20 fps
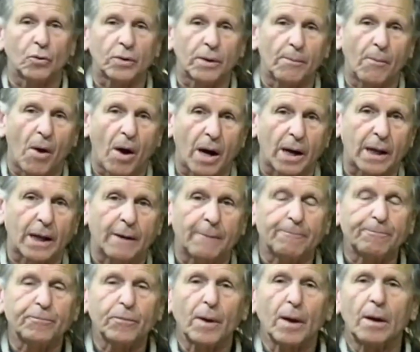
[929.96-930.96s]
in the morning,
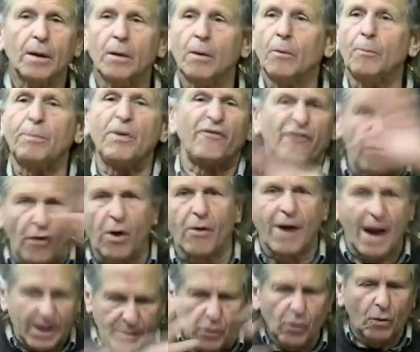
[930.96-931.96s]

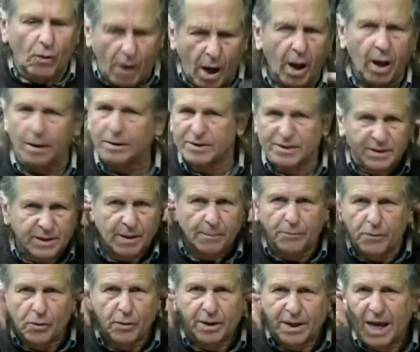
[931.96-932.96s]
before I knew how to
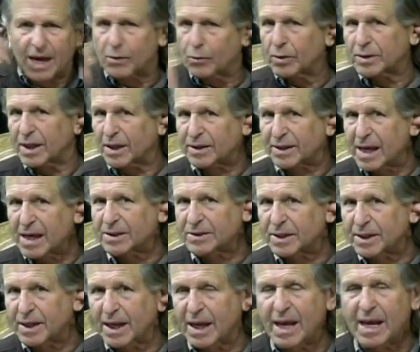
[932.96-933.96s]
communicate with the things
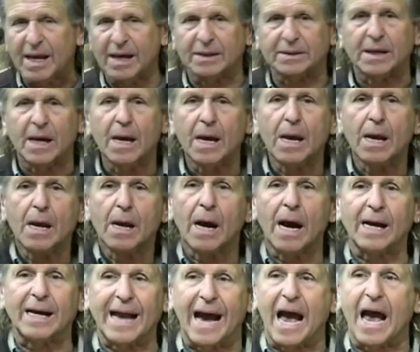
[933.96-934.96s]
in the ears,
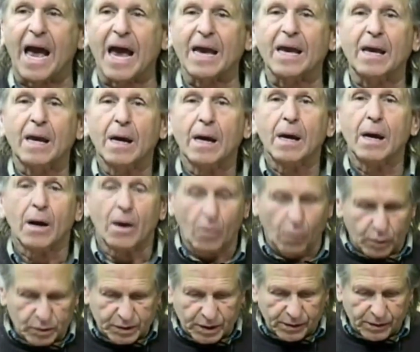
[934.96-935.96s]
a guy
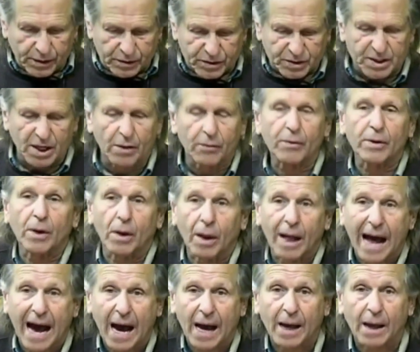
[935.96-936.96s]
was in the cereal
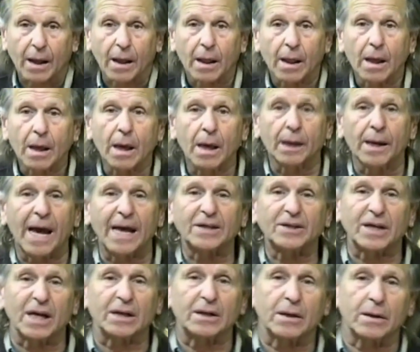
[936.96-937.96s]
aisle. And I
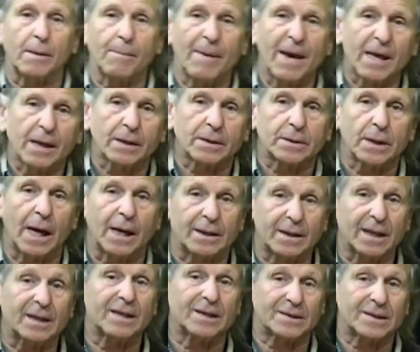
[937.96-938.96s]
said to the manager, I
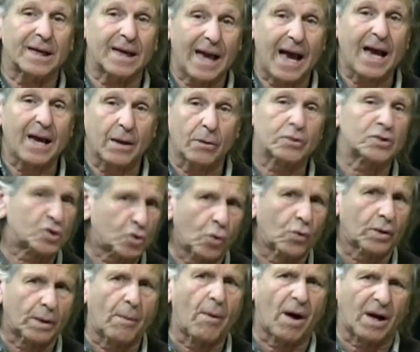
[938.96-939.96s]
think there's a guy, it was
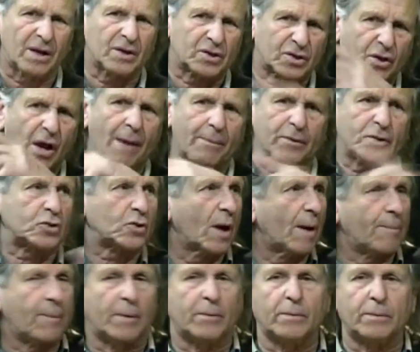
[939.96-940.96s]
two in the morning, stop and
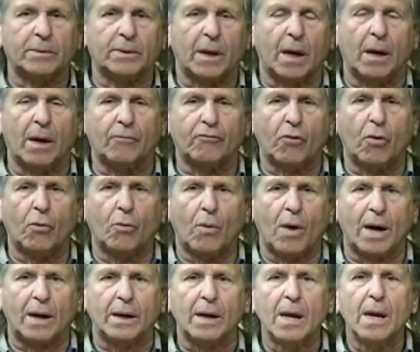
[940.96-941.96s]
shop on uh, Route
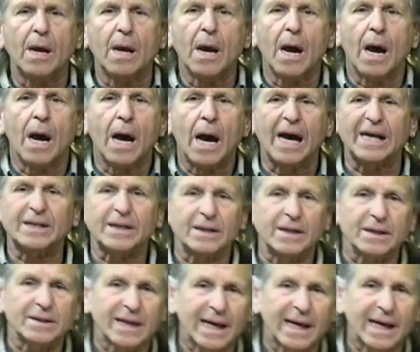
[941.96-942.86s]
1. I said, there's